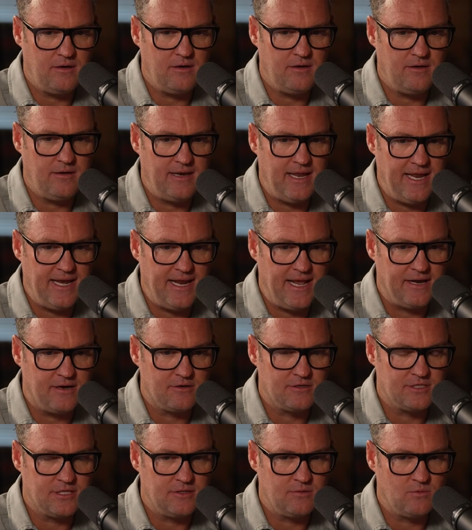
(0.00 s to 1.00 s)
Nate
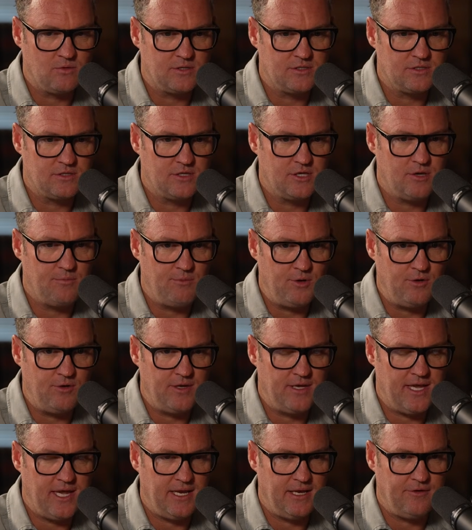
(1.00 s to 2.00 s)
Anderson was
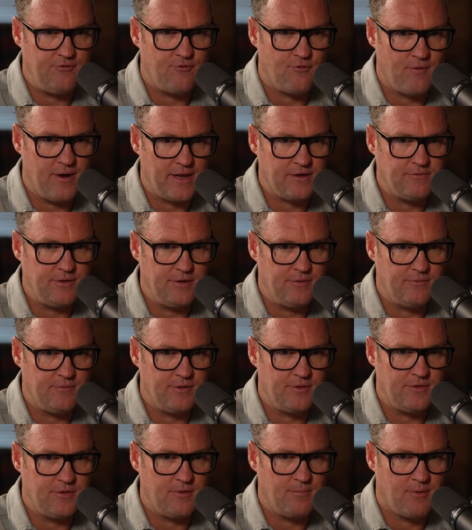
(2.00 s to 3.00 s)
communicating directly
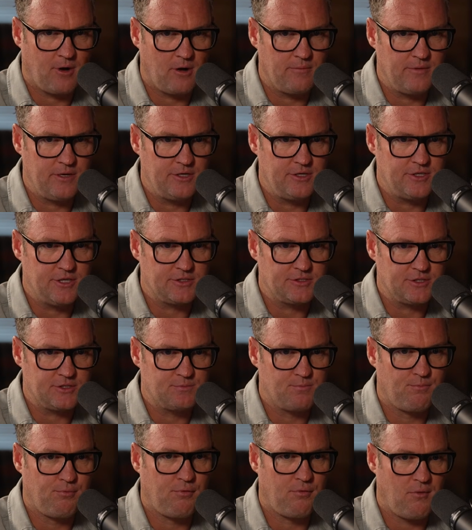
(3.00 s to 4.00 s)
with the Department of
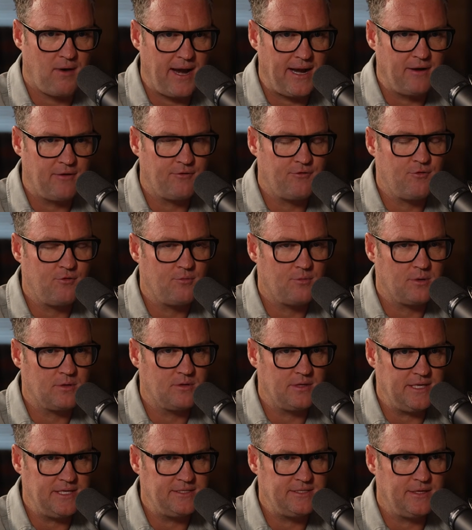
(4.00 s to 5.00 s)
Justice prior to
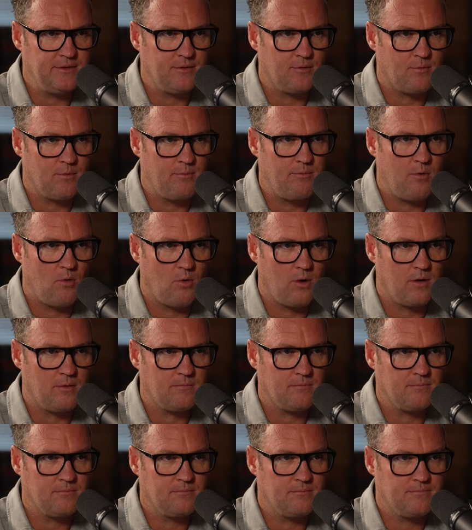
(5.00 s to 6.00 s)
releasing the report,
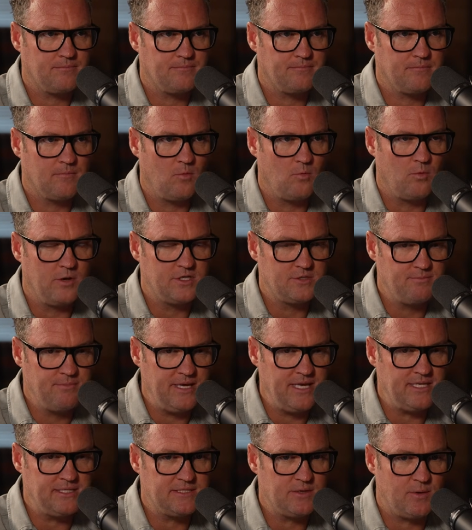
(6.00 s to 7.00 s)
which
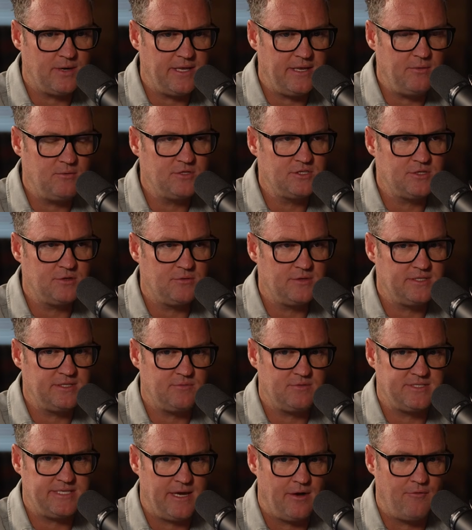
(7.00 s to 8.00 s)
means that what he was doing is he
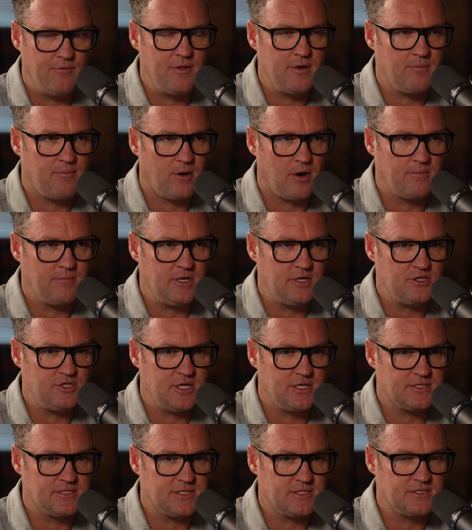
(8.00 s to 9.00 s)
was telling the Department of
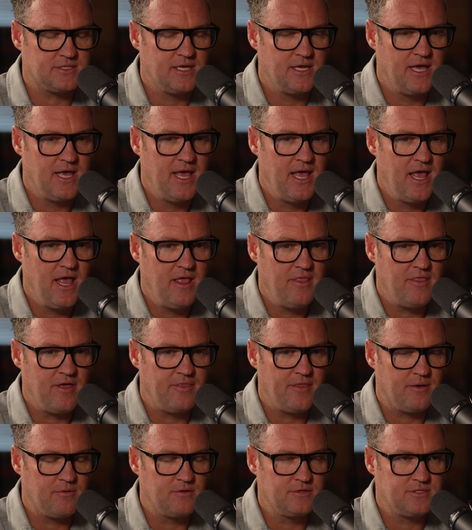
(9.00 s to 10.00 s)
Justice
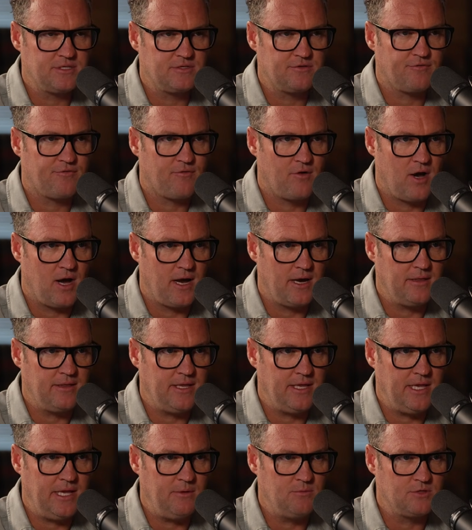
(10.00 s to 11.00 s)
that there was this fraud
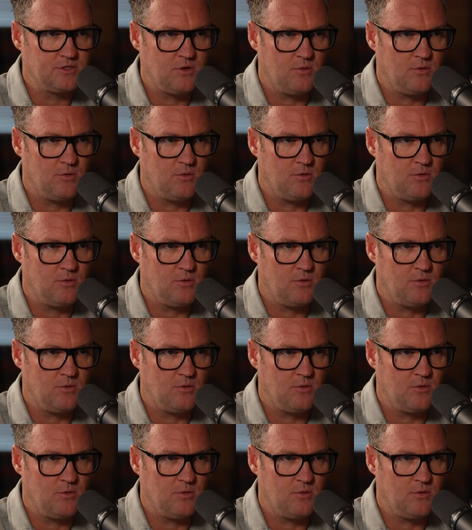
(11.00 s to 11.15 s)
that he's